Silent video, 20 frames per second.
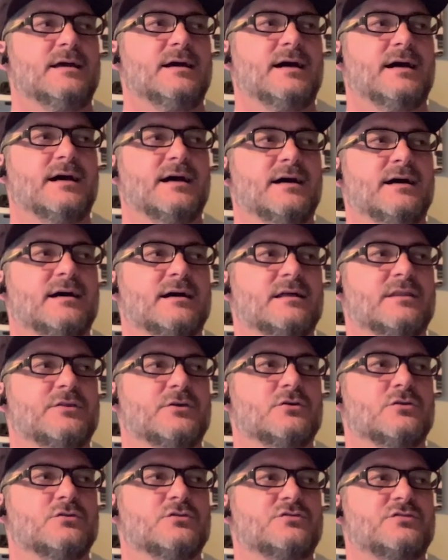
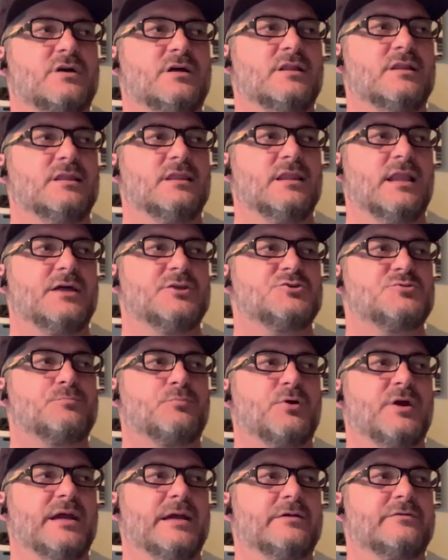There's a lunch
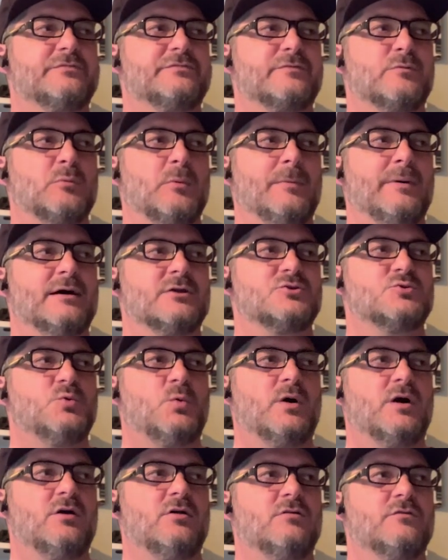break from about
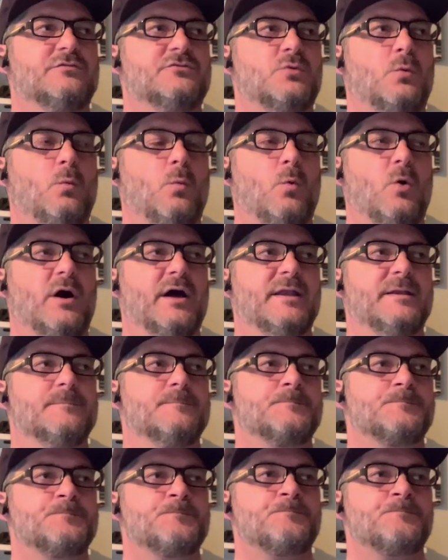12 to 1.